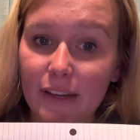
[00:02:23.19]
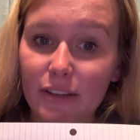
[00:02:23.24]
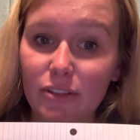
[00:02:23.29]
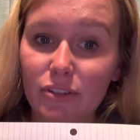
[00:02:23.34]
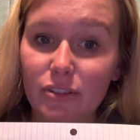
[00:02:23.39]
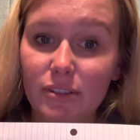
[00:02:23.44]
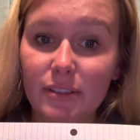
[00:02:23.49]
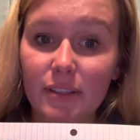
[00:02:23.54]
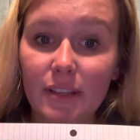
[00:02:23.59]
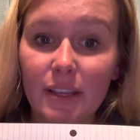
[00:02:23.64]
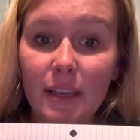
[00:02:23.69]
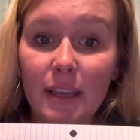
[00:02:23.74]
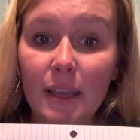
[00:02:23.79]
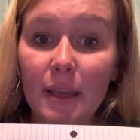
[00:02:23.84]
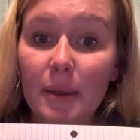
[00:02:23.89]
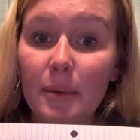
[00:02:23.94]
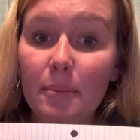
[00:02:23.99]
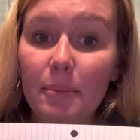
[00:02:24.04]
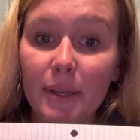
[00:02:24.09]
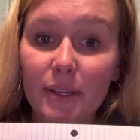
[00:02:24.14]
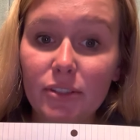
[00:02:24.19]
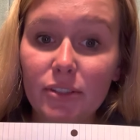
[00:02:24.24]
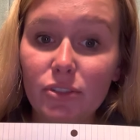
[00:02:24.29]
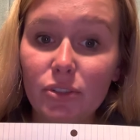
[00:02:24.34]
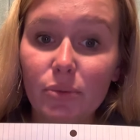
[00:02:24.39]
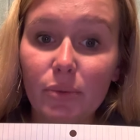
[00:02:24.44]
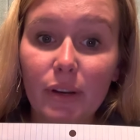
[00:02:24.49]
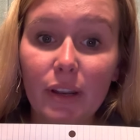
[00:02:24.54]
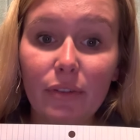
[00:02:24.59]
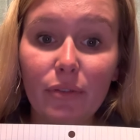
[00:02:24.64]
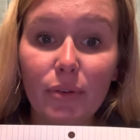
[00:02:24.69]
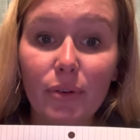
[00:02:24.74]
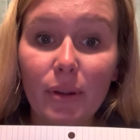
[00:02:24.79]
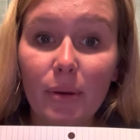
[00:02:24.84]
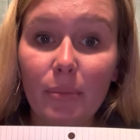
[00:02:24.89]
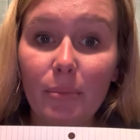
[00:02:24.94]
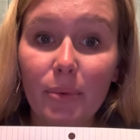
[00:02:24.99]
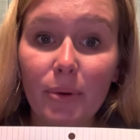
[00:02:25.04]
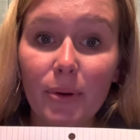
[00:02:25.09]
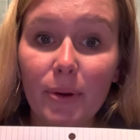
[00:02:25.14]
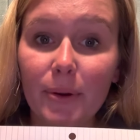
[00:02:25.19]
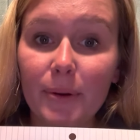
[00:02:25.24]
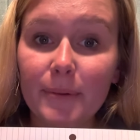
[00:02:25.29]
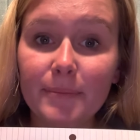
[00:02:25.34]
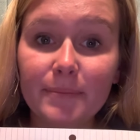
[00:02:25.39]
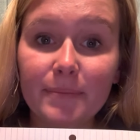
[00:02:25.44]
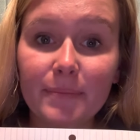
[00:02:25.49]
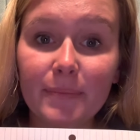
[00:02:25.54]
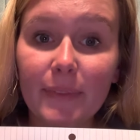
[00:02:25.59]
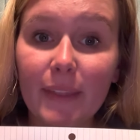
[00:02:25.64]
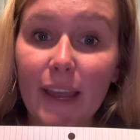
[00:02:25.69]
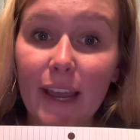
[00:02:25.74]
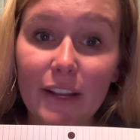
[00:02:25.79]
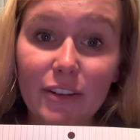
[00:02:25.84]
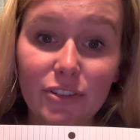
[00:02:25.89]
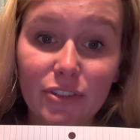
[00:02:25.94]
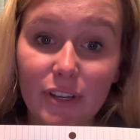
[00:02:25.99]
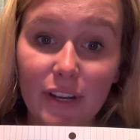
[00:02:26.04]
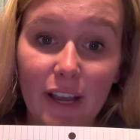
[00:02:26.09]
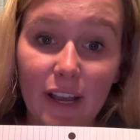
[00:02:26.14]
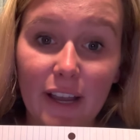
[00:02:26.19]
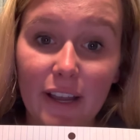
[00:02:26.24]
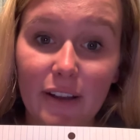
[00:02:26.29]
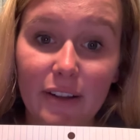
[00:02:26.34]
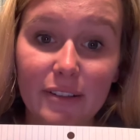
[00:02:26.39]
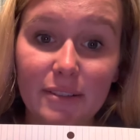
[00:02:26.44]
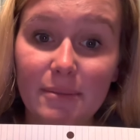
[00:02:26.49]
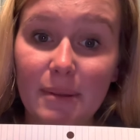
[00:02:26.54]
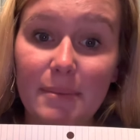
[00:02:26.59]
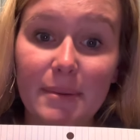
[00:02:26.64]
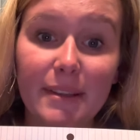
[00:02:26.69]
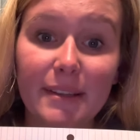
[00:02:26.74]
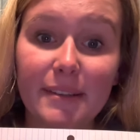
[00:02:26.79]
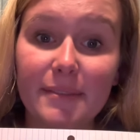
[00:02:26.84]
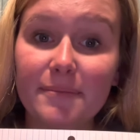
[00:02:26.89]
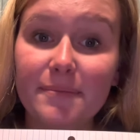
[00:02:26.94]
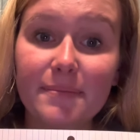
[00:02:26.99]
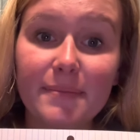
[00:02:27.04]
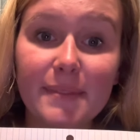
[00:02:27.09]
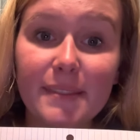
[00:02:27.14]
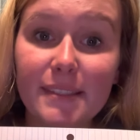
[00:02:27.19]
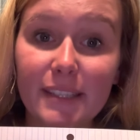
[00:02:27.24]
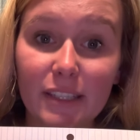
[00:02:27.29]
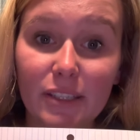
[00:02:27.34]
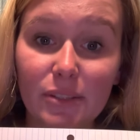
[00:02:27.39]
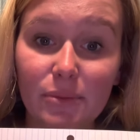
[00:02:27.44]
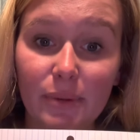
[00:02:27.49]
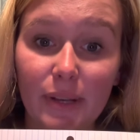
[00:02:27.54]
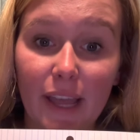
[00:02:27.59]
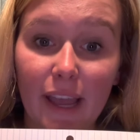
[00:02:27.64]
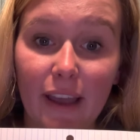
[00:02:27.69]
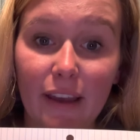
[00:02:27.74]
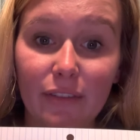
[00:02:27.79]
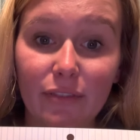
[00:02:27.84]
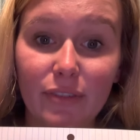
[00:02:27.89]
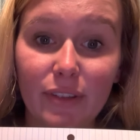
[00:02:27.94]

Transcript: You just picture whatever number hydrogen ions maybe a 6 would have,